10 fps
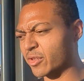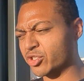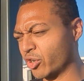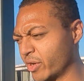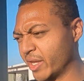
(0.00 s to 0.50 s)

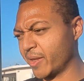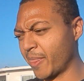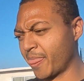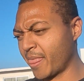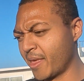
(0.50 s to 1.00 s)
journey,
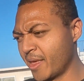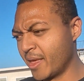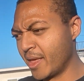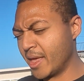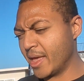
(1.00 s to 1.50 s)

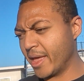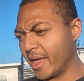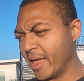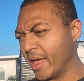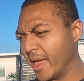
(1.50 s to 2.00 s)

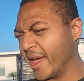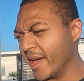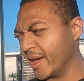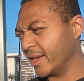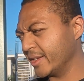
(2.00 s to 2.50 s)

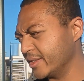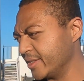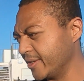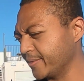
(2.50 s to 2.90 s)
and